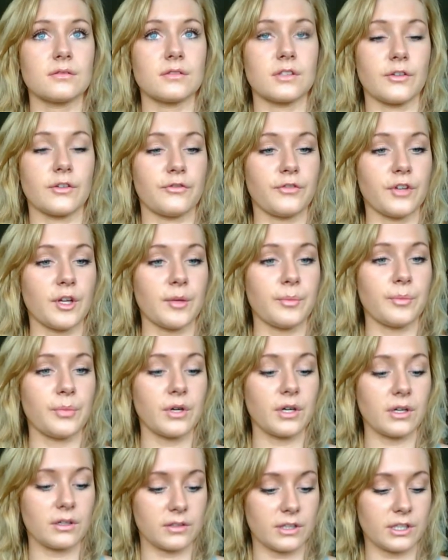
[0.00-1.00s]
the flipbook
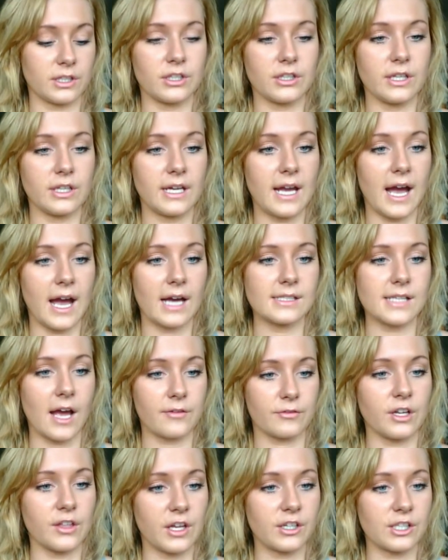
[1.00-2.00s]
literally has
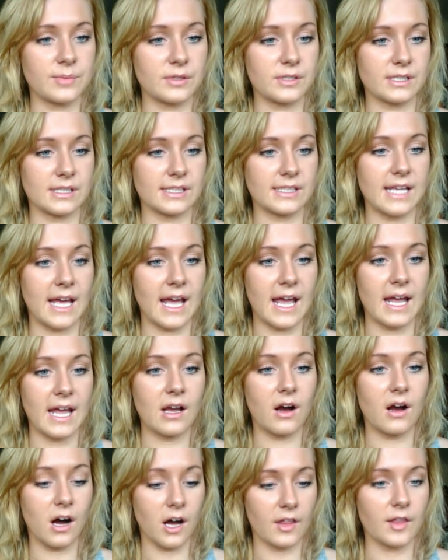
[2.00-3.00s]
everything you're supposed to
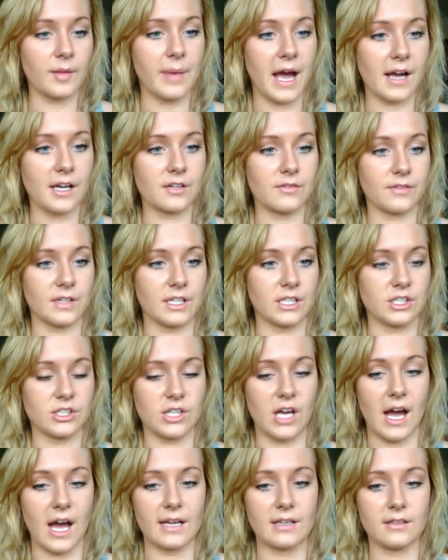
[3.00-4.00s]
say on the back of each
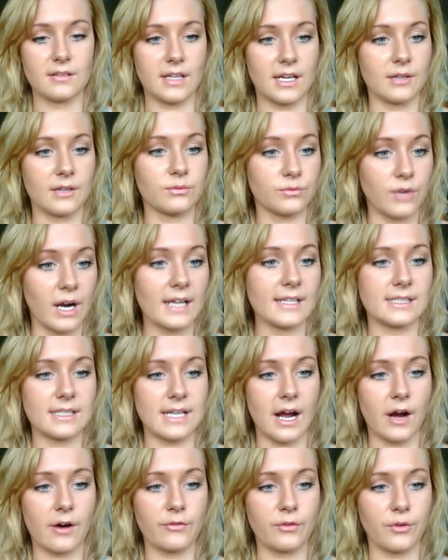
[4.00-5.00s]
slide. It writes it
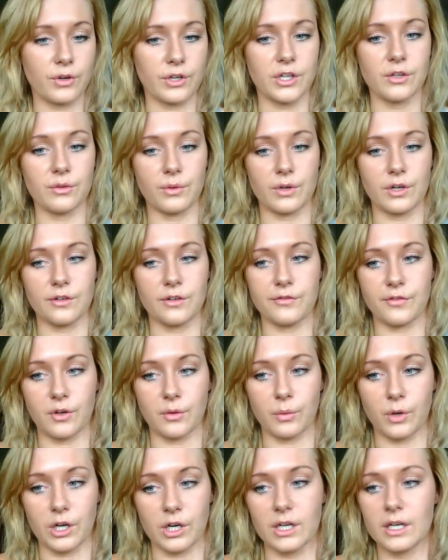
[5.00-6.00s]
out for you word
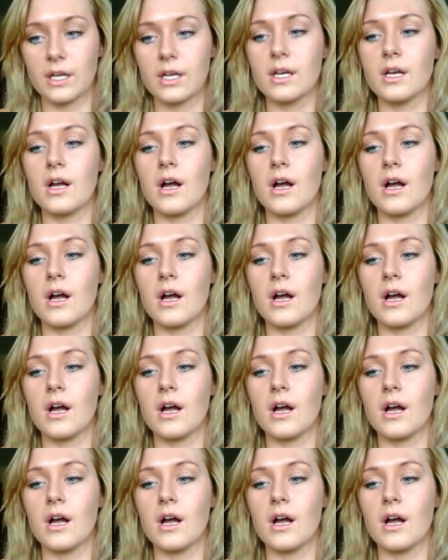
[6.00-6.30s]
for word.